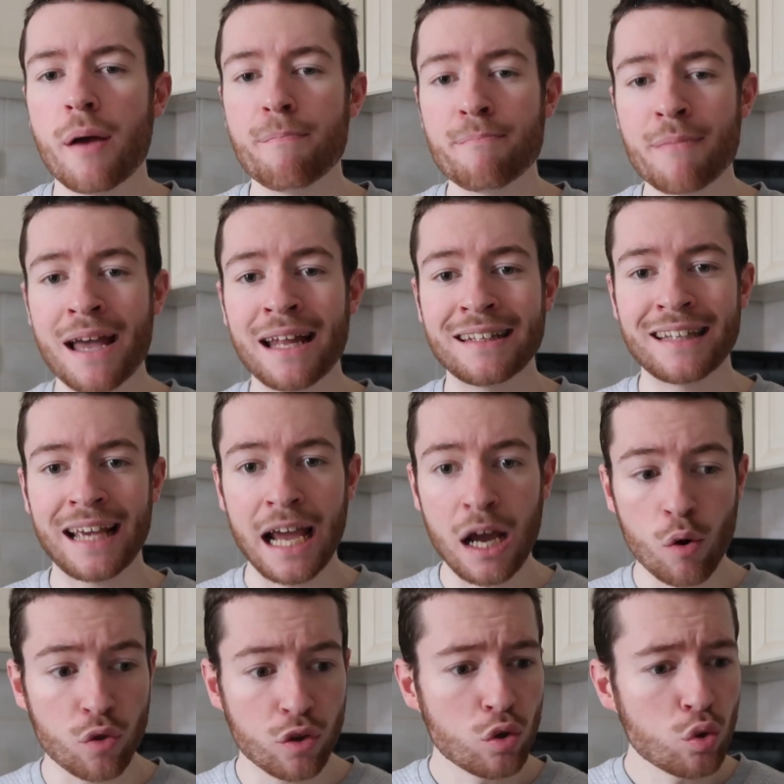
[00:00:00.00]
men's
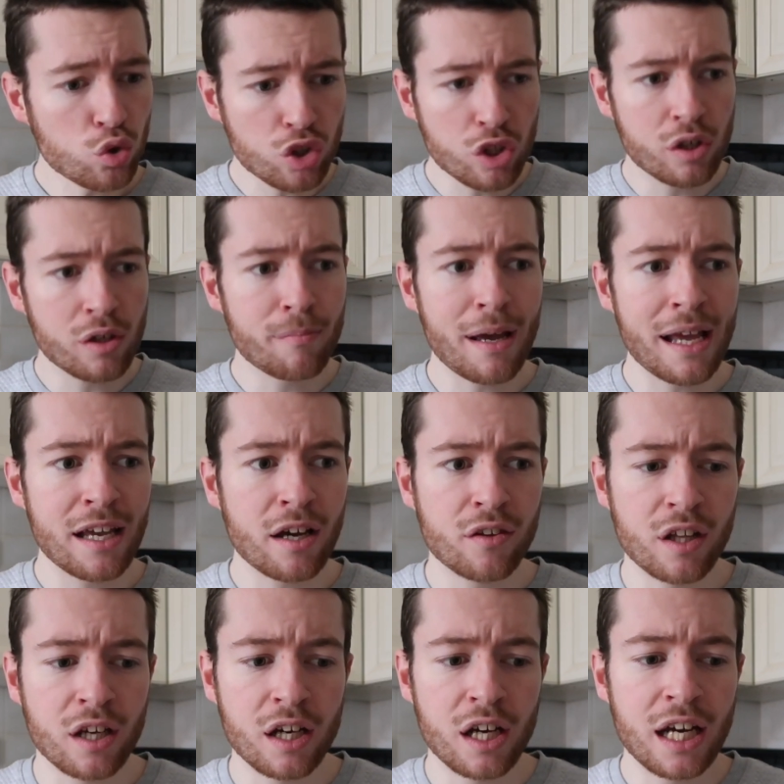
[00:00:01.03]
health. And also you can make
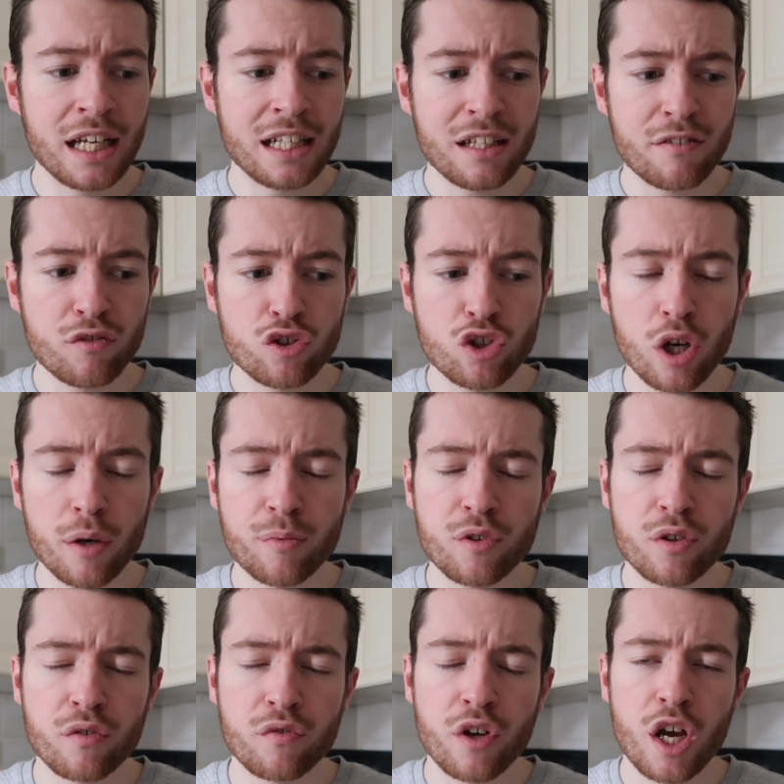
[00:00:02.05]
other different types
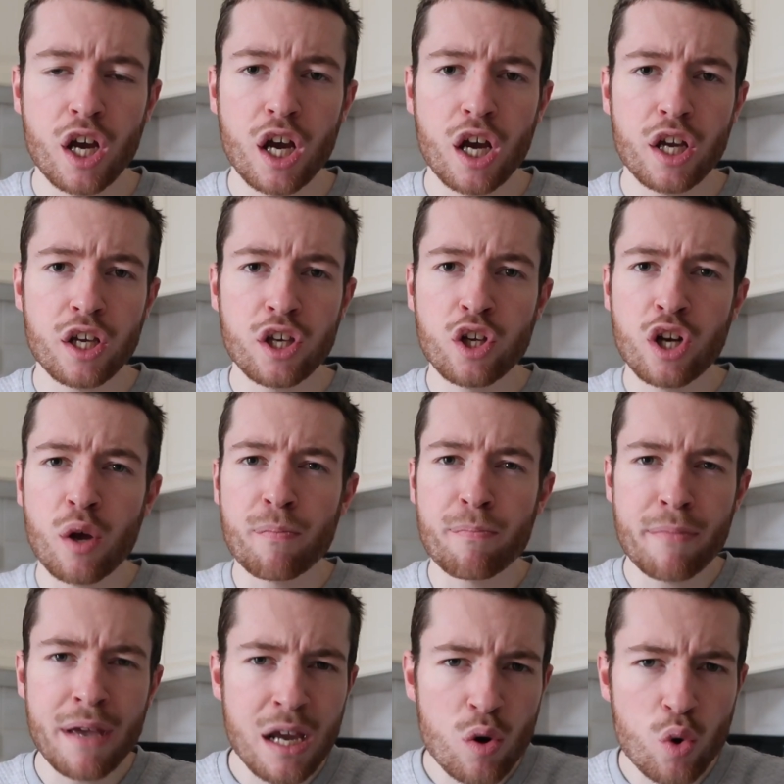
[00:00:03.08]
of, you know,
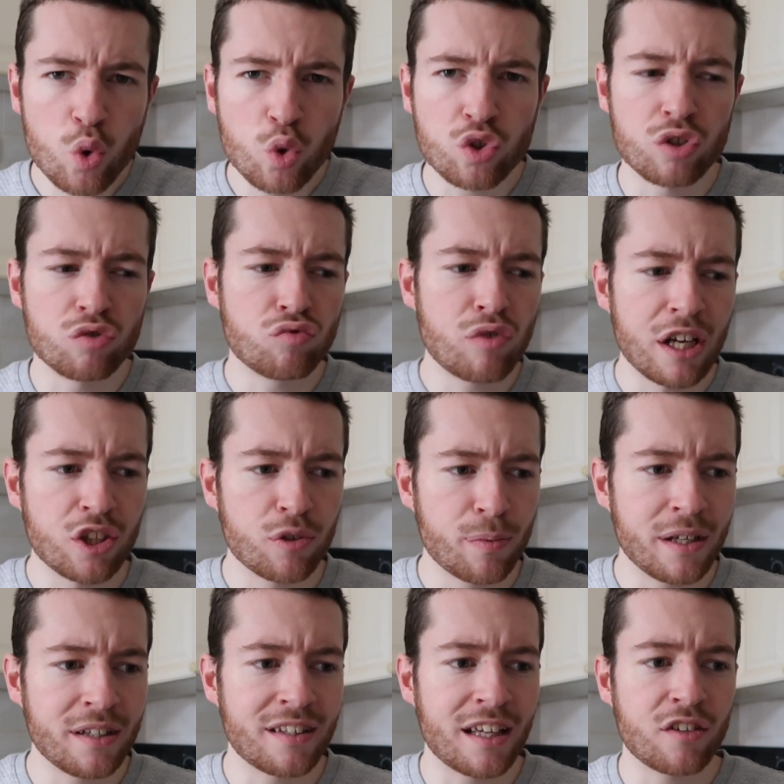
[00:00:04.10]
meals and
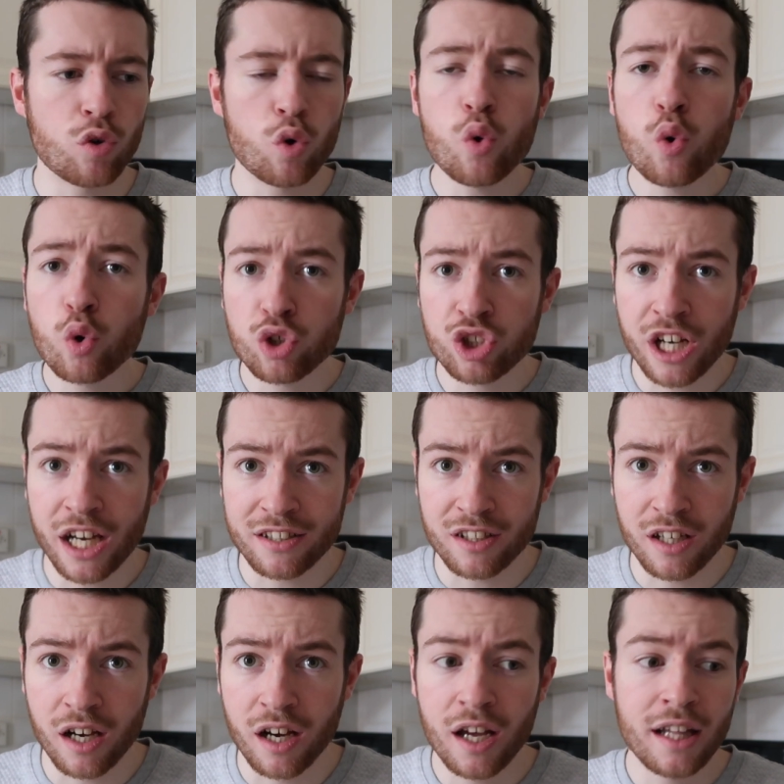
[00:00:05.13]
recipes. There's
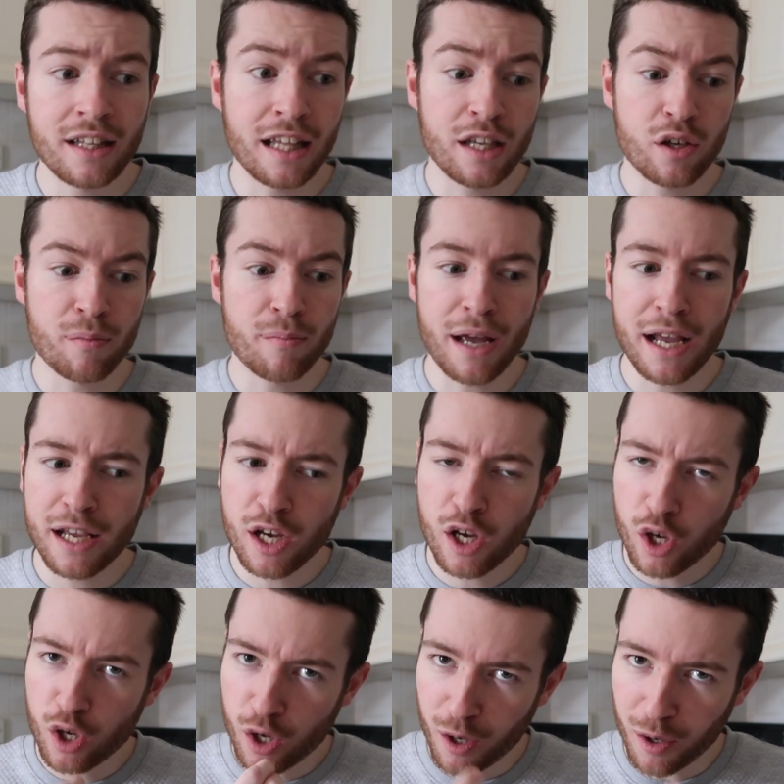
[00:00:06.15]
horchata that you can make.
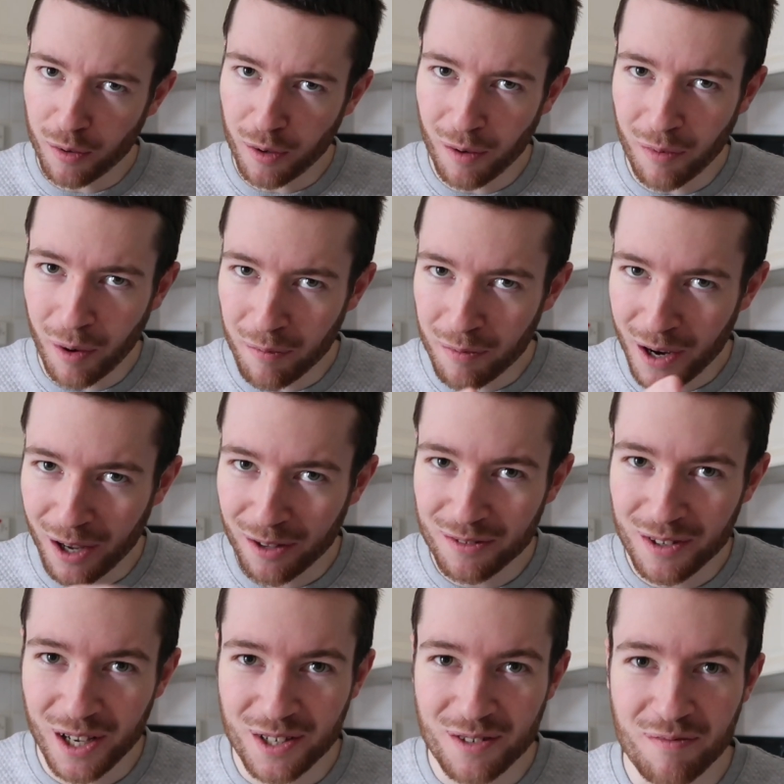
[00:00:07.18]
My
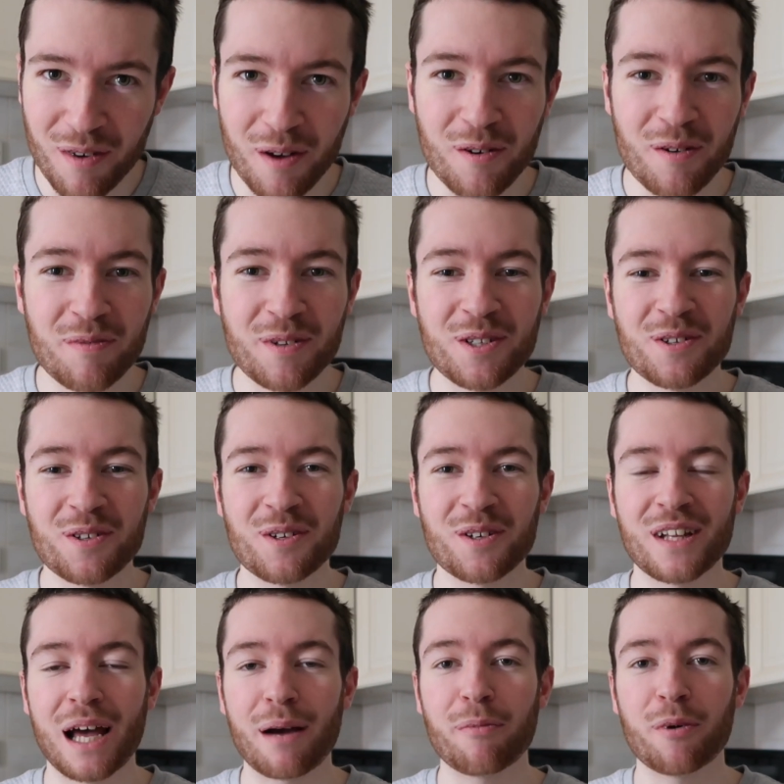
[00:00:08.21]
pronunciation might not be too good at
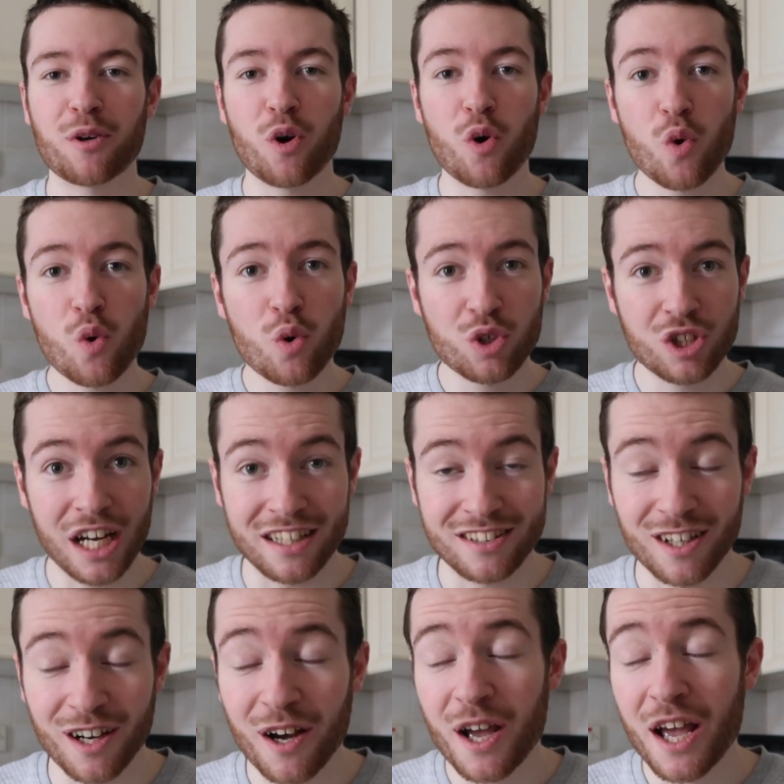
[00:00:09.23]
that, but
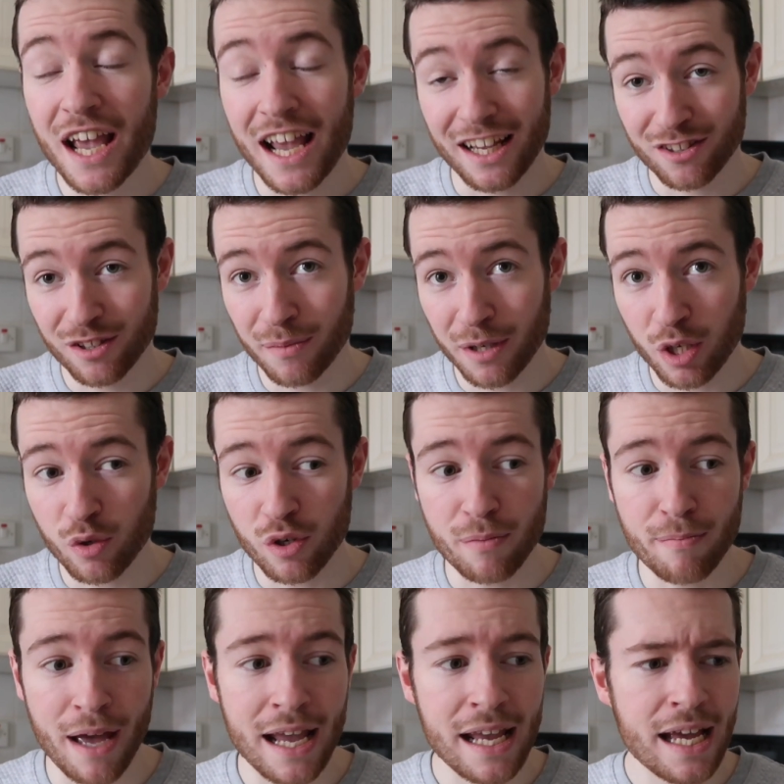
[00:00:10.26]
horchata is something you can
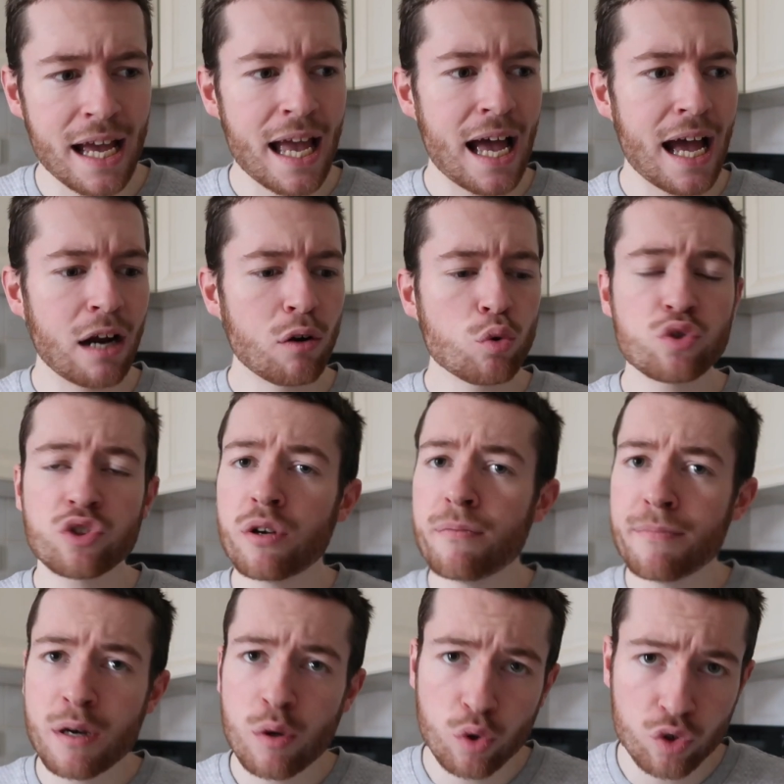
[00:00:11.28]
make. And also
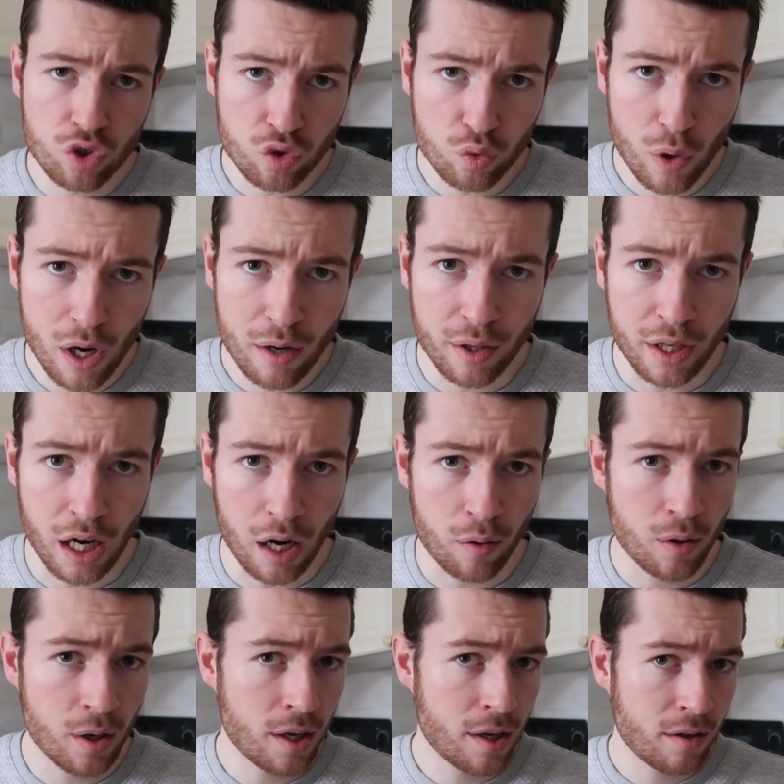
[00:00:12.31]
milks as well, you know,
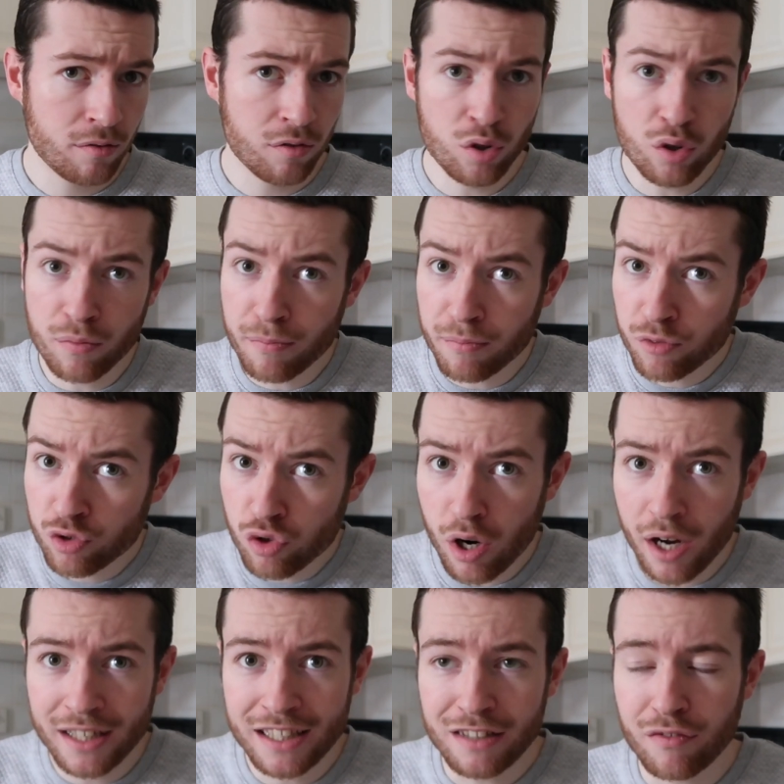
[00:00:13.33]
you can
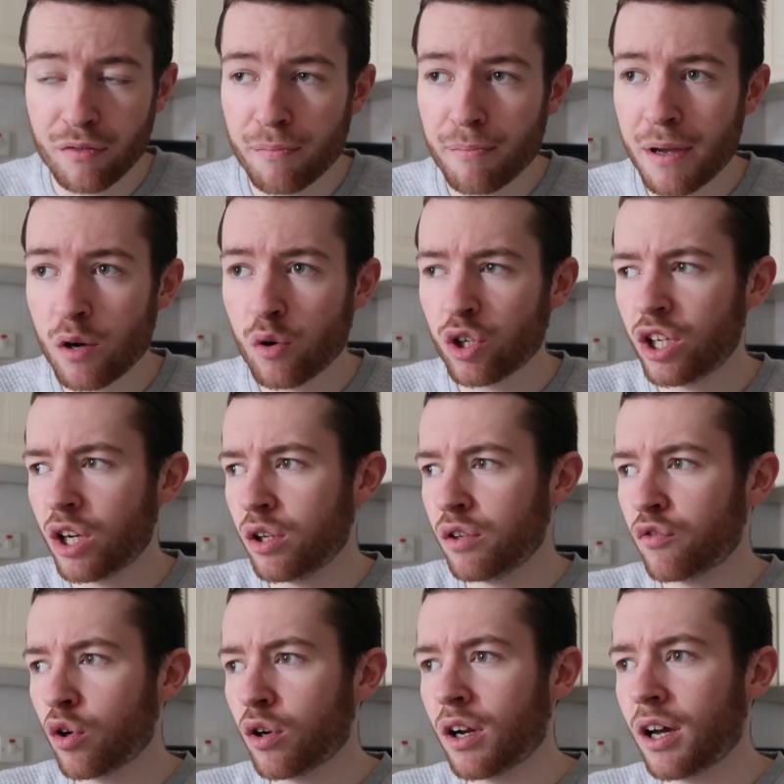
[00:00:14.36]
try a different milk. You know, you've
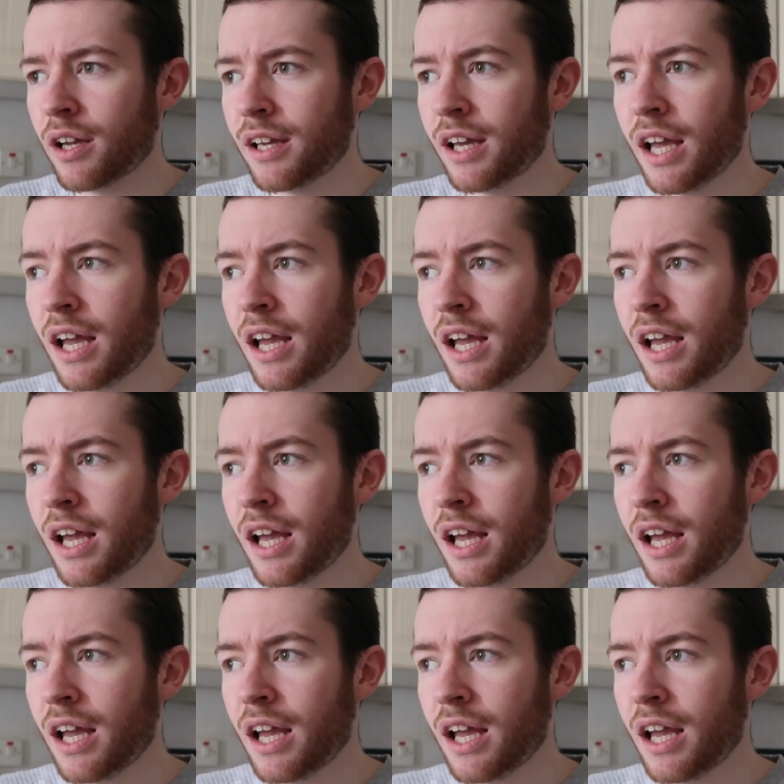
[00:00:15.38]
got like,